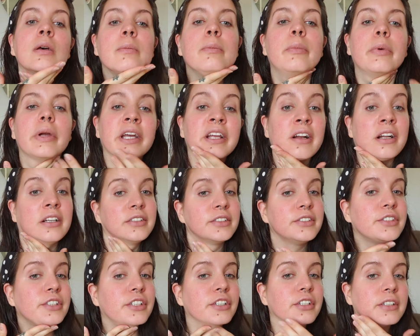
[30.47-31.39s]
Bring it
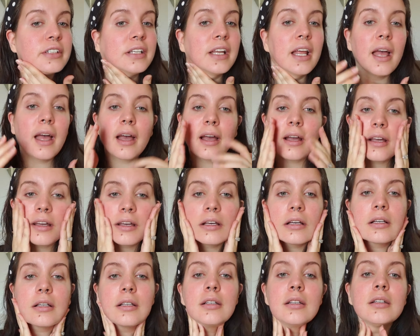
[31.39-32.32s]
onto your neck.
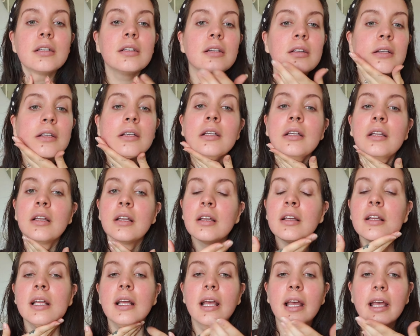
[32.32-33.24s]

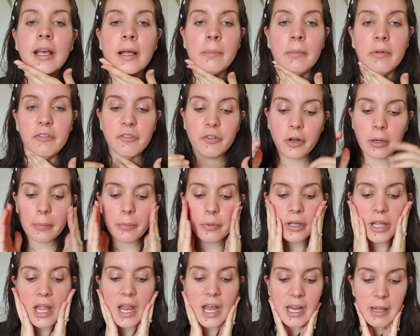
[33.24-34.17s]
And before I put
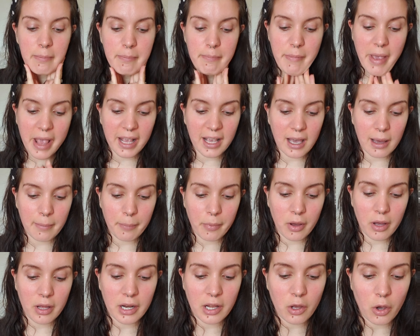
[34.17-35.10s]
any makeup
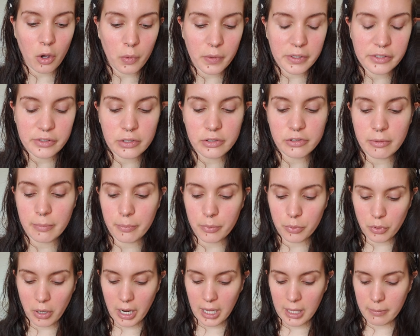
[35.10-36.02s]
on, I always use a
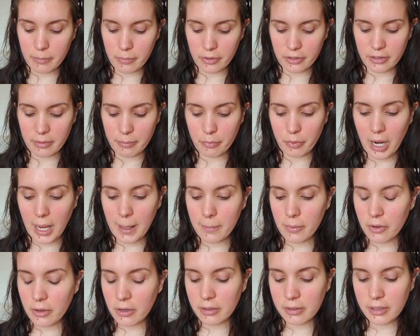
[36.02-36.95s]
primer. The
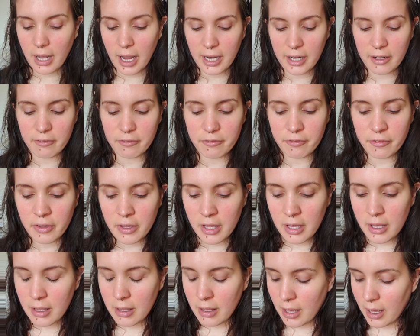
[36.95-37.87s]
primer kind of
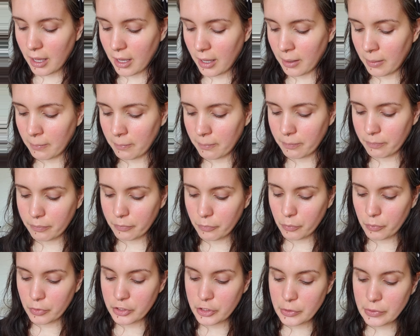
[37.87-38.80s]

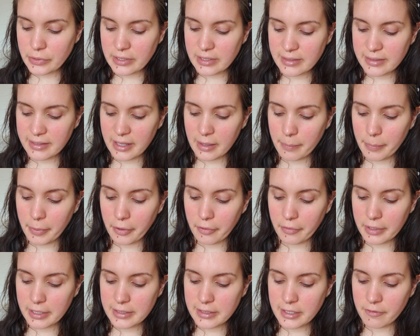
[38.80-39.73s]
reduces the
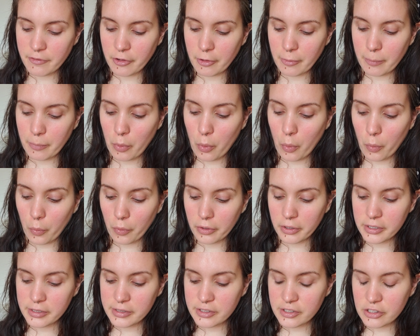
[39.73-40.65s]
appearance of your
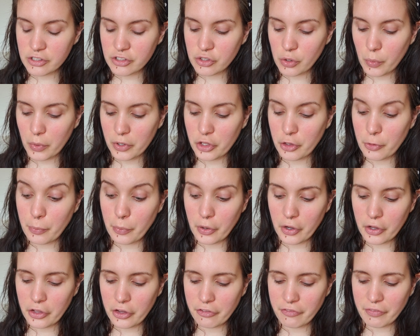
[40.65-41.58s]
pores, so when you
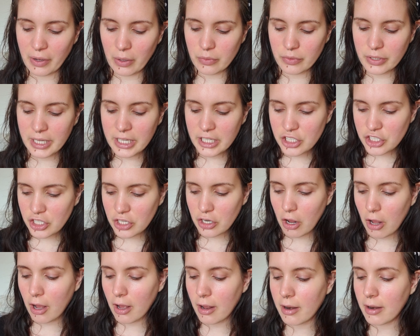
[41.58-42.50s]
put your foundation
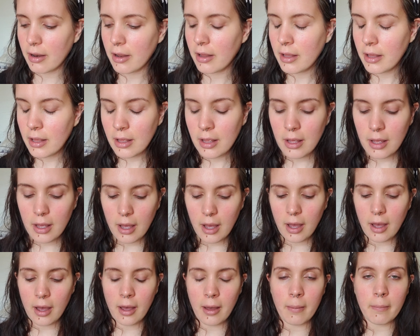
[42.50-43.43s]
on,
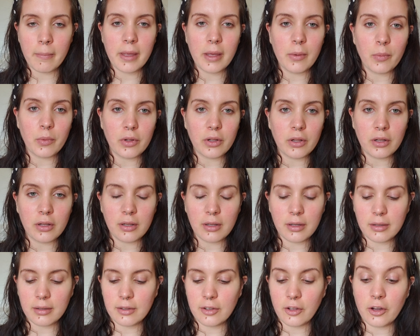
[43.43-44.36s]
it
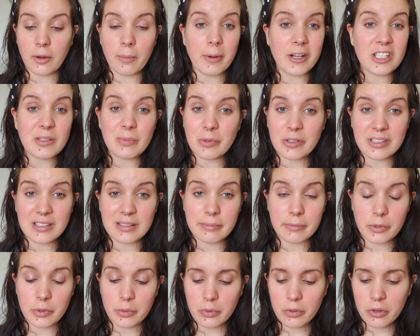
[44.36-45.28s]
will look much more
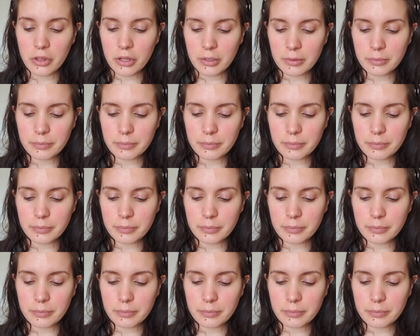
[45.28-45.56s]
smooth.